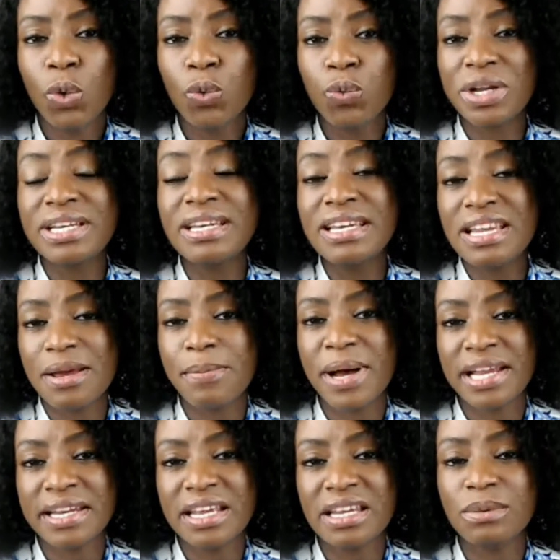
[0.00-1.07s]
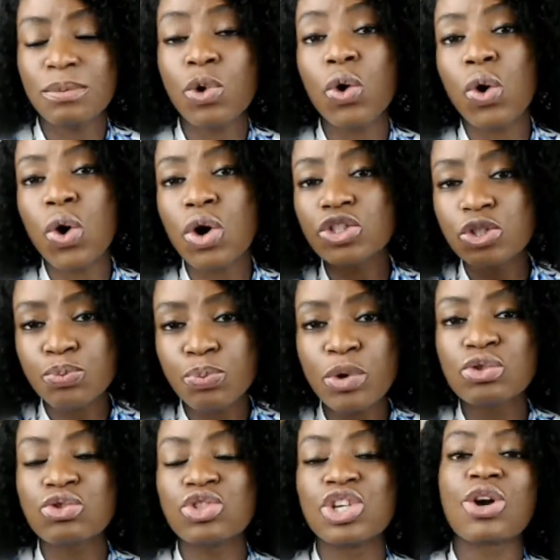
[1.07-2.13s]
with Laban anymore, God
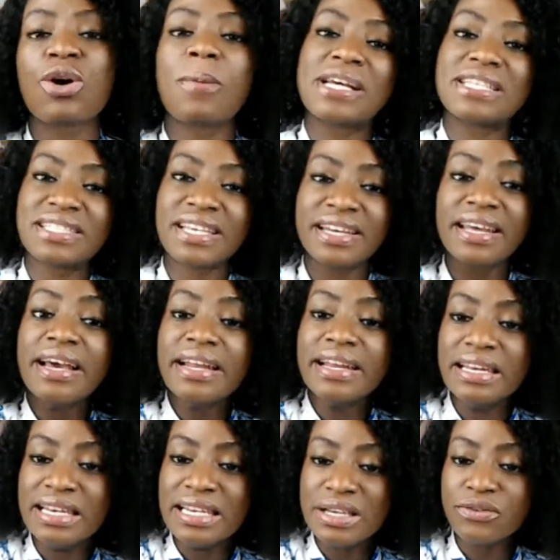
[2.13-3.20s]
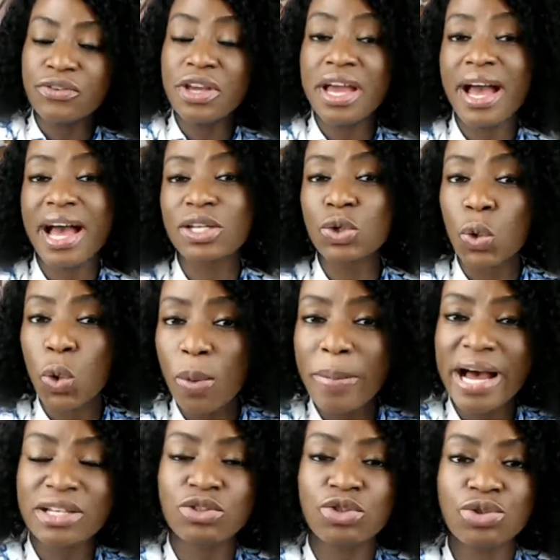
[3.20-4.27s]
spoke to Jacob and said, leave here and
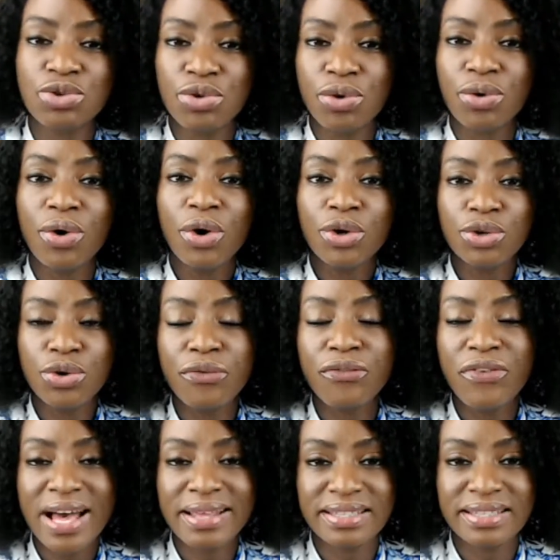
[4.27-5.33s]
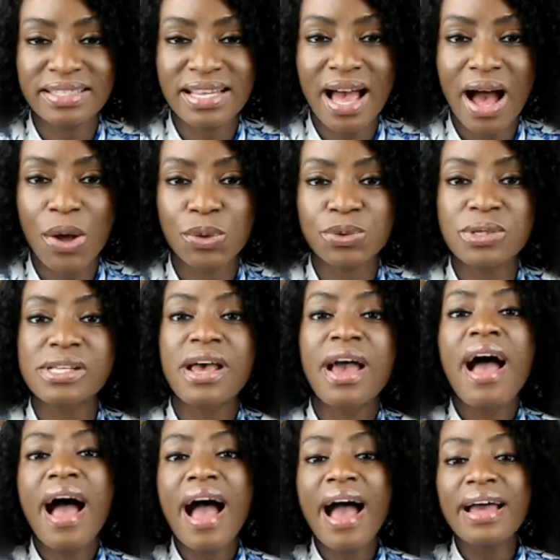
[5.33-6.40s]
go back to your father's house.
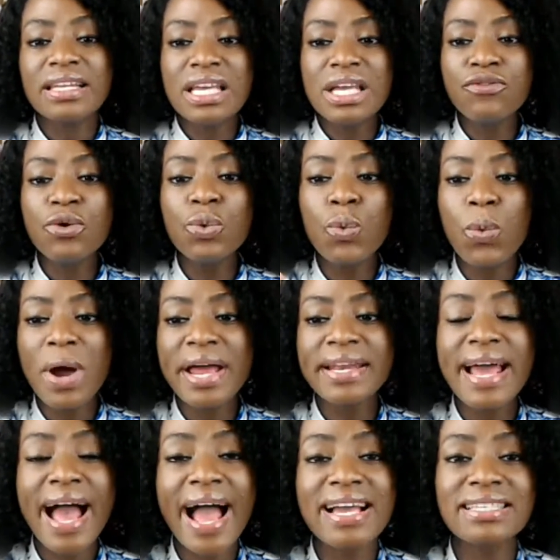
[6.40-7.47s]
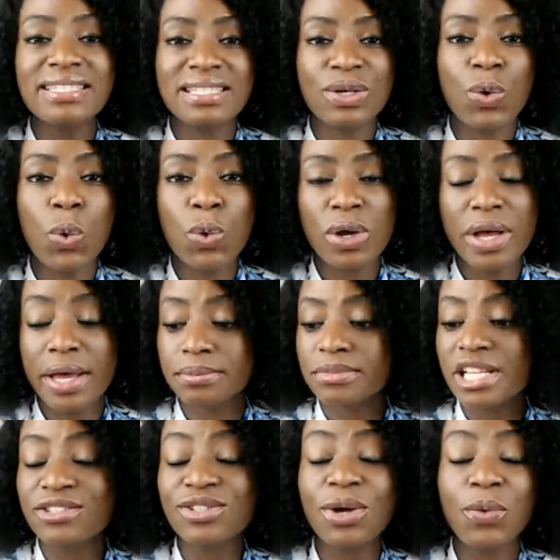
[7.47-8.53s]
And even when
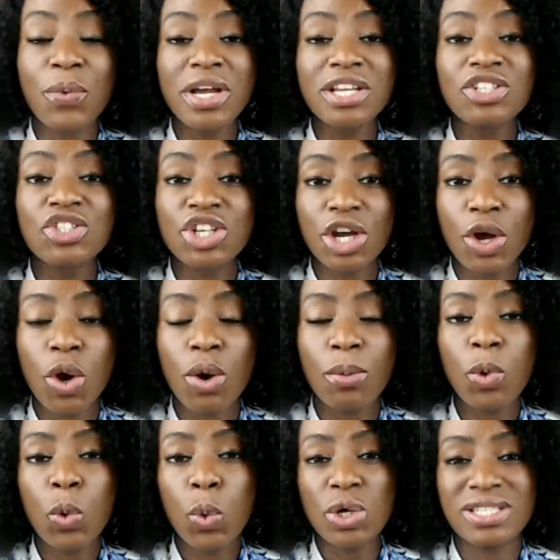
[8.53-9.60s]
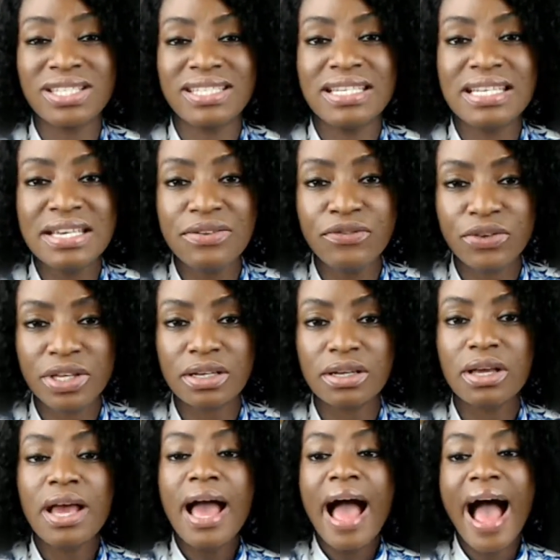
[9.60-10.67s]
when Jacob was
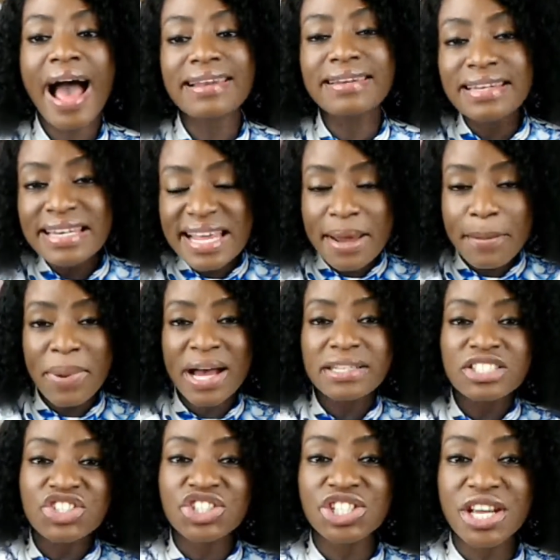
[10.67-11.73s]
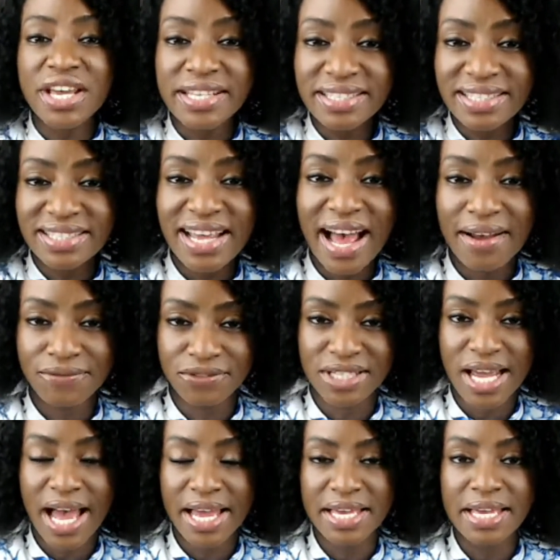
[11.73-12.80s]
leaving and Laban chased
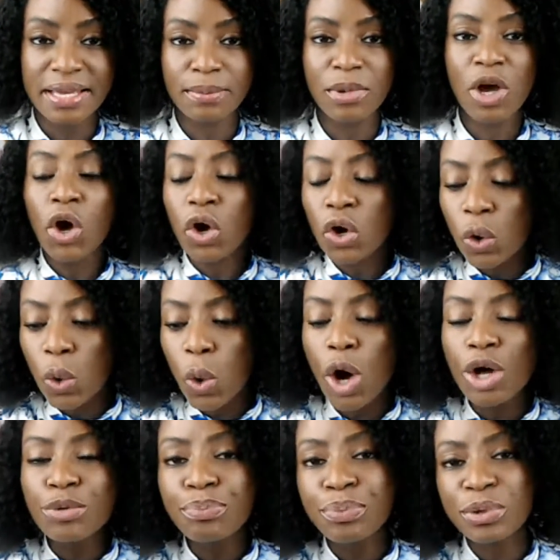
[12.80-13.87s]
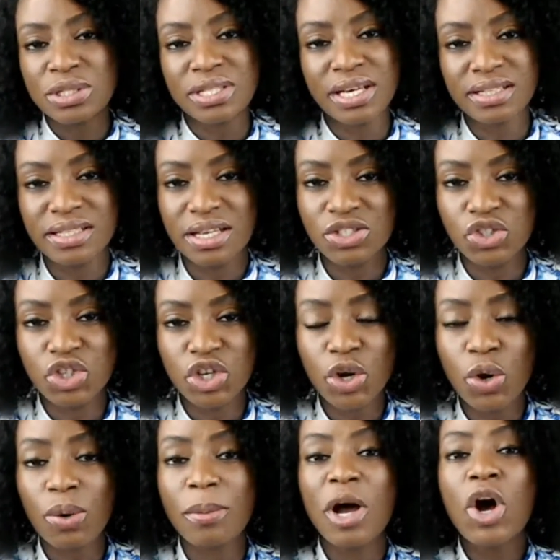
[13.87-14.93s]
after him, God protected
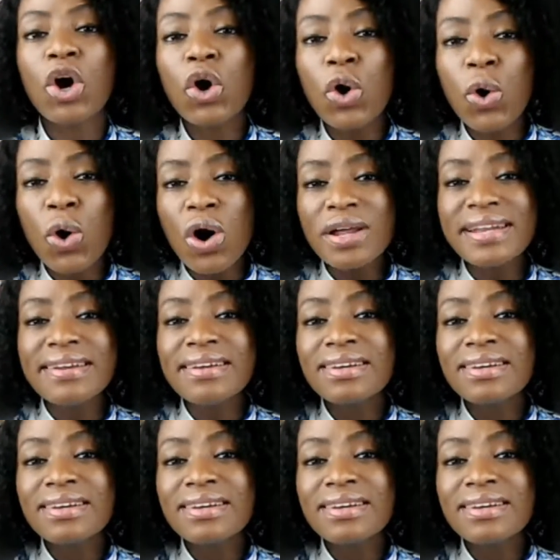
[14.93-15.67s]
Jacob. God